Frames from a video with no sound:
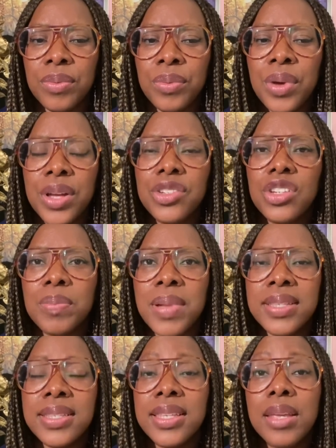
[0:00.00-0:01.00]
worship
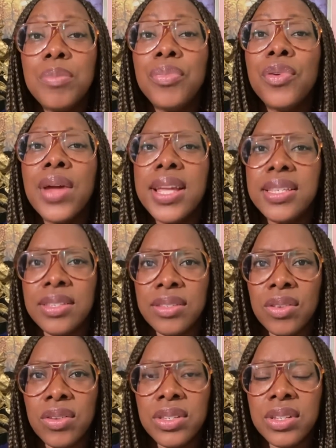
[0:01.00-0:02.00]
and sing
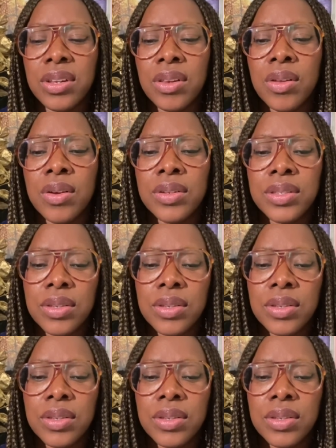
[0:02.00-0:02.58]
praises unto the Lord,